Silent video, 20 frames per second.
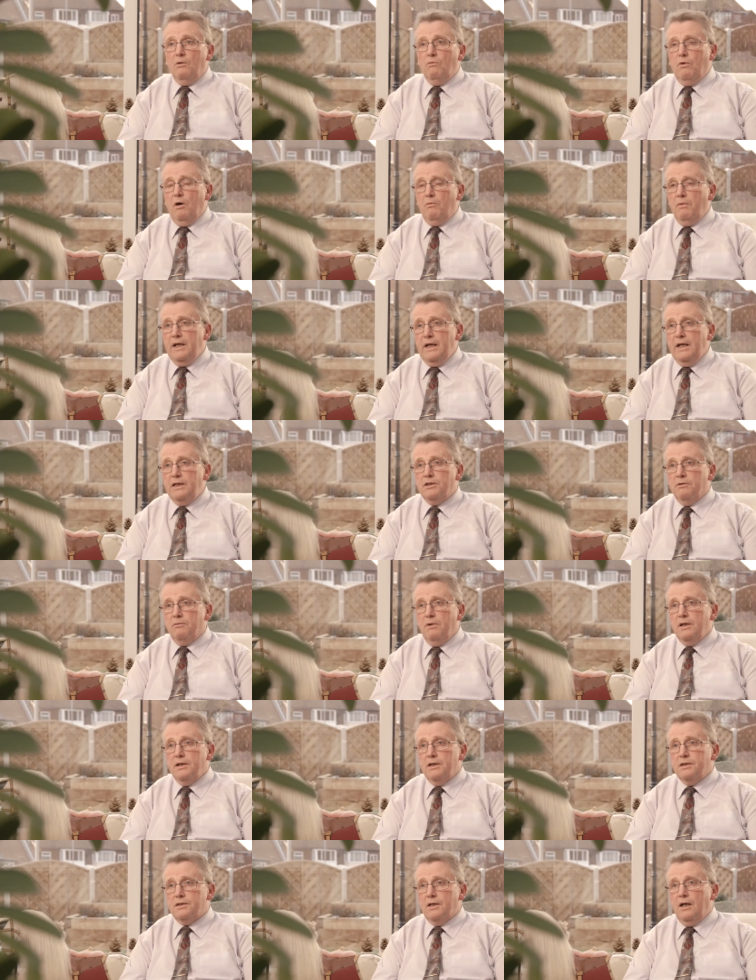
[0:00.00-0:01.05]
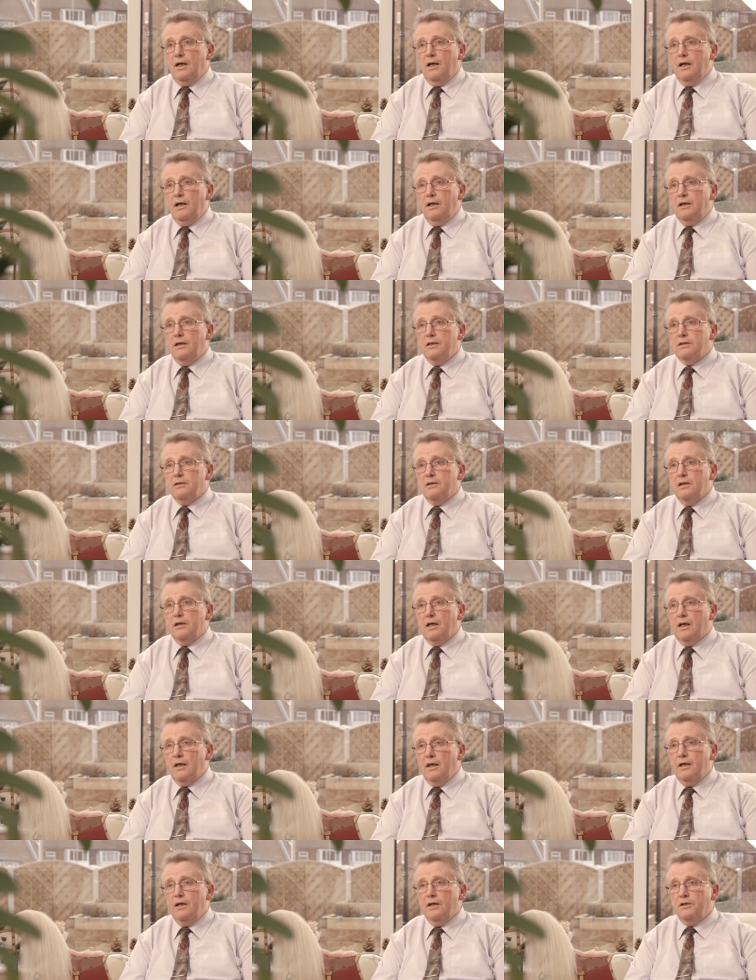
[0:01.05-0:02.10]
What we need to understand is the
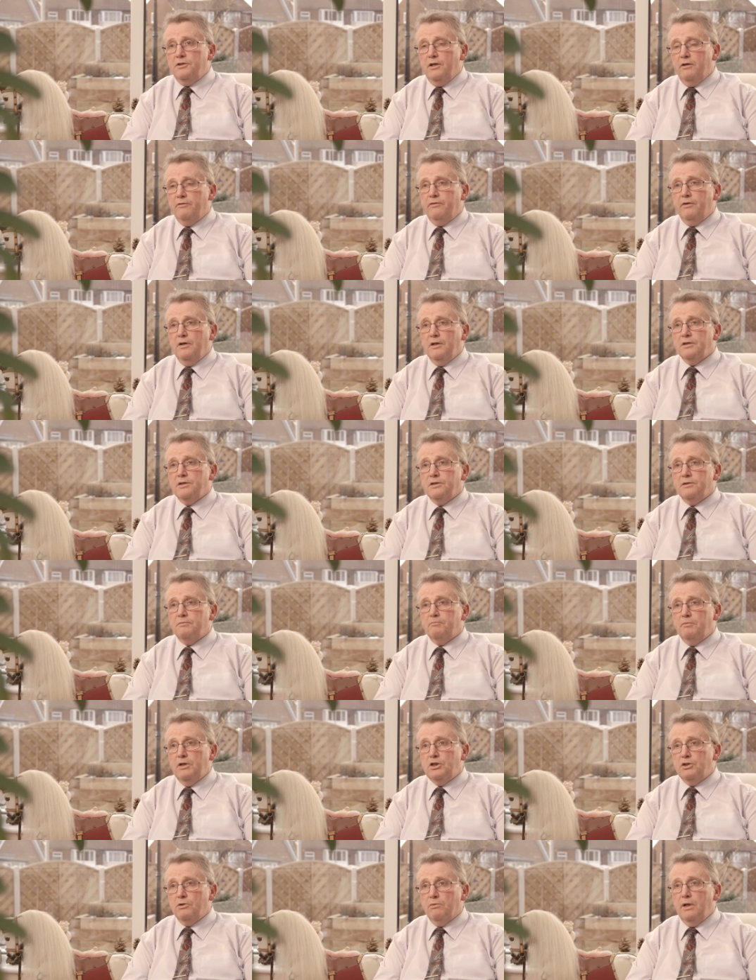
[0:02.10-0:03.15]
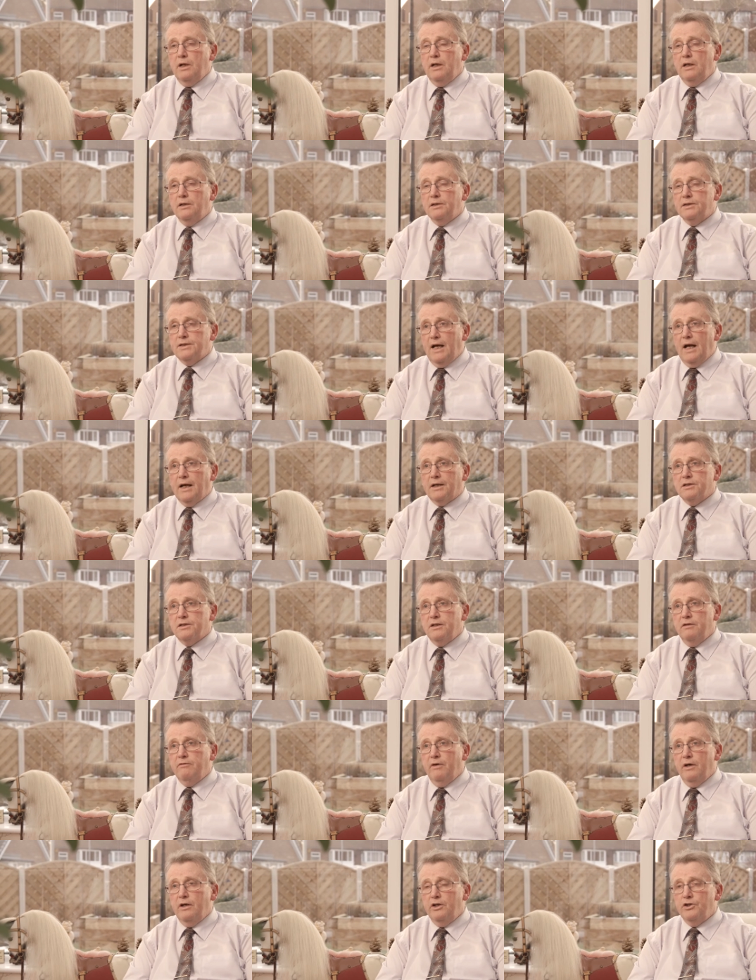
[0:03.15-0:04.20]
clear difference between tax
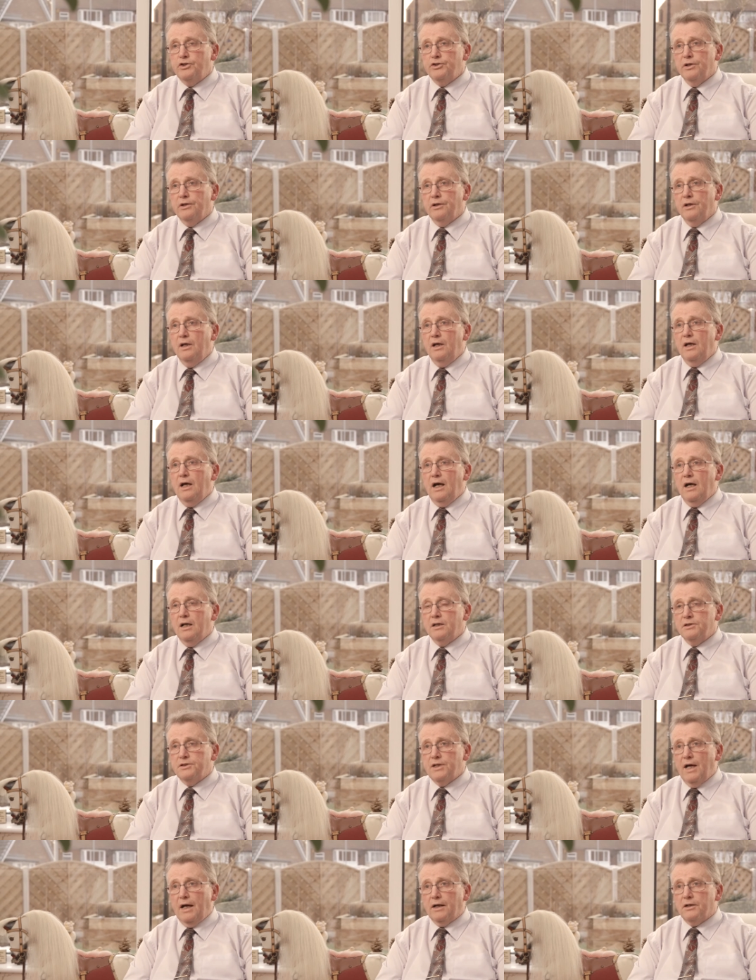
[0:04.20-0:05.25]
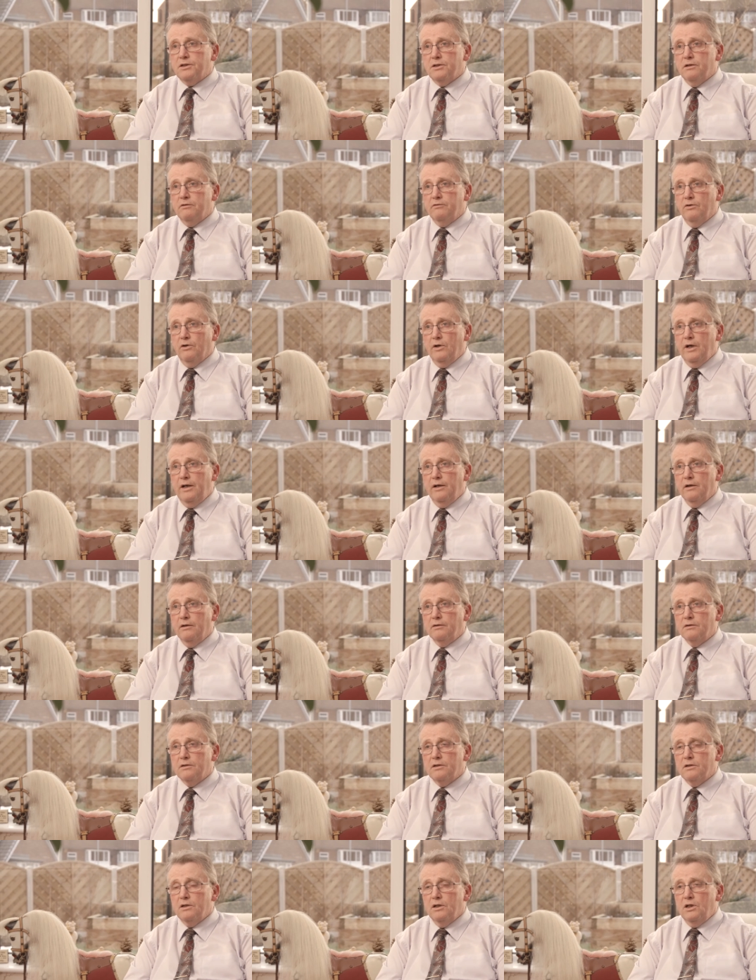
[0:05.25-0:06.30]
evasion and tax
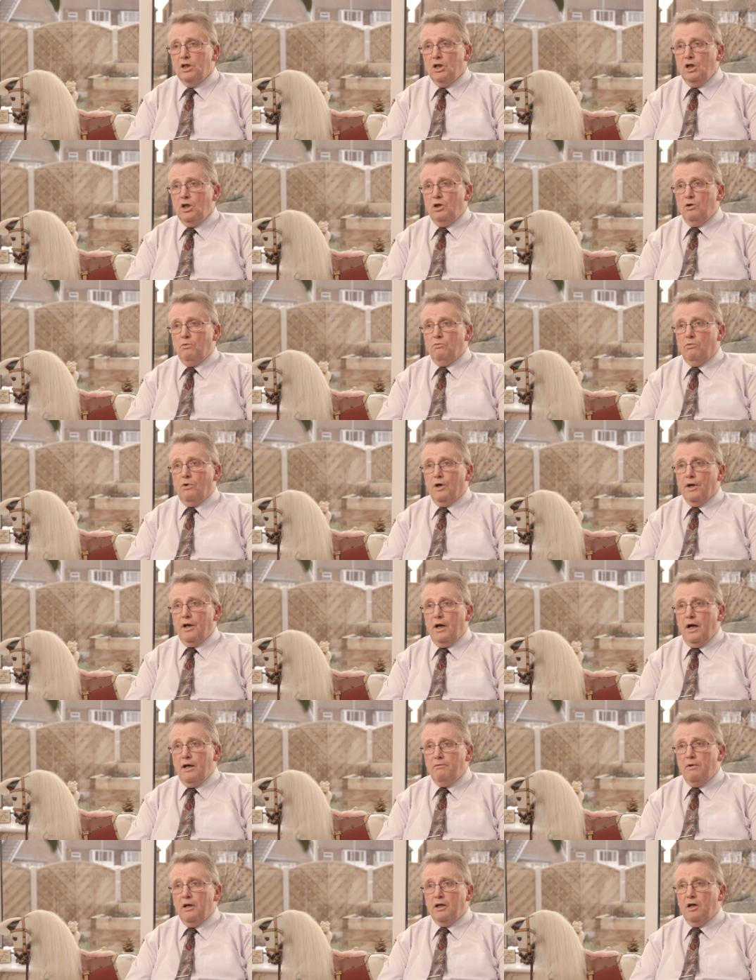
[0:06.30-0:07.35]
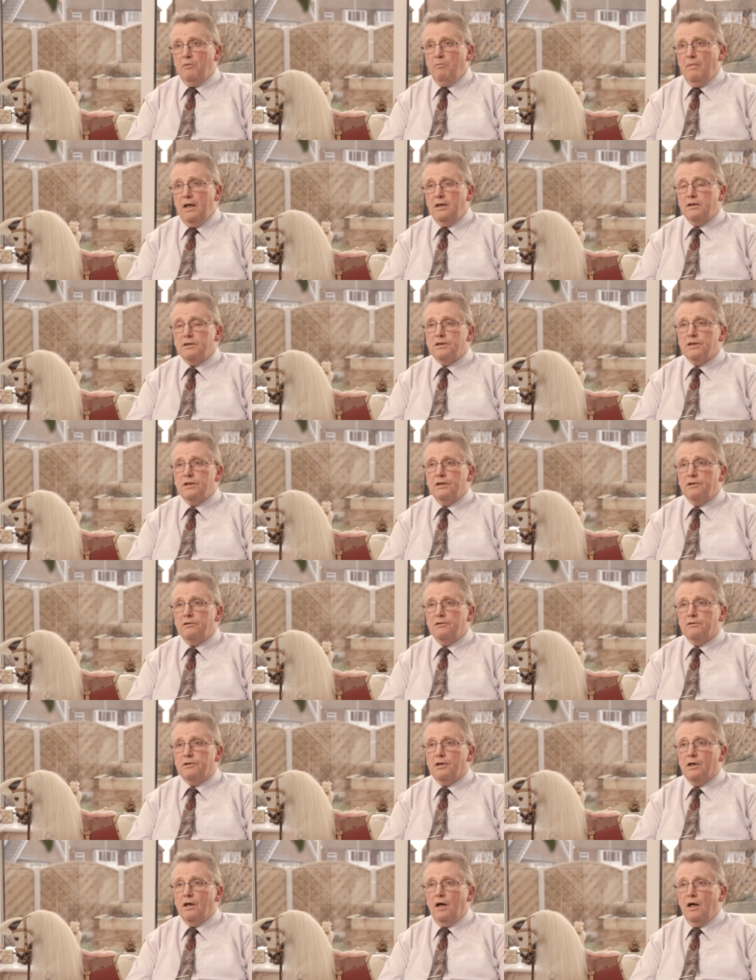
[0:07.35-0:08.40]
avoidance. What I recommend
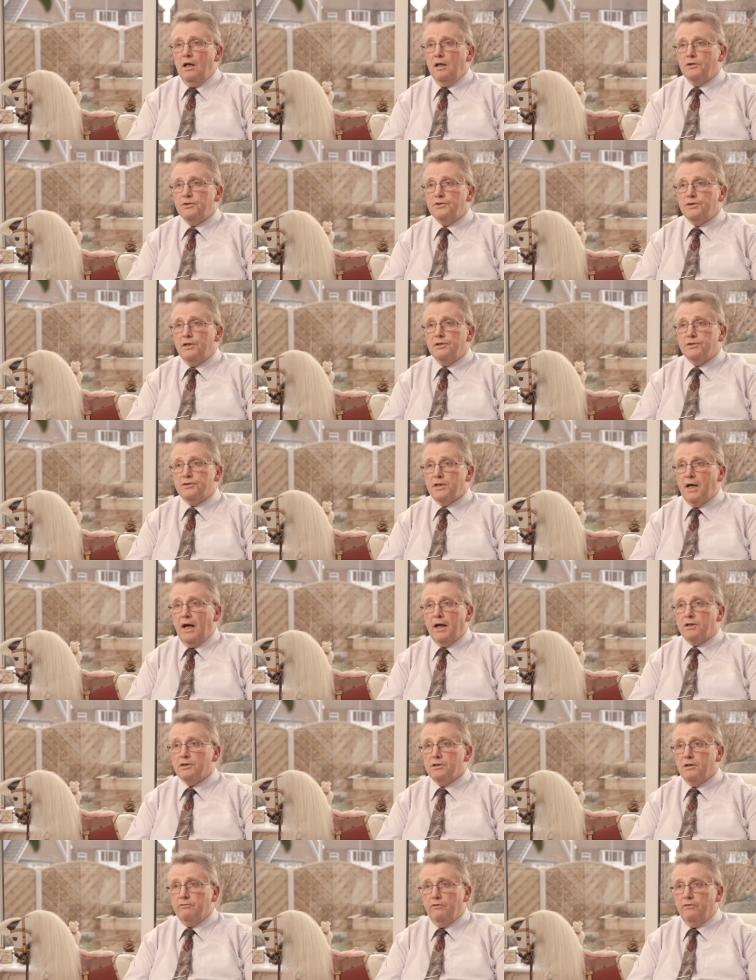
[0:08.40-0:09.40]
to clients is tax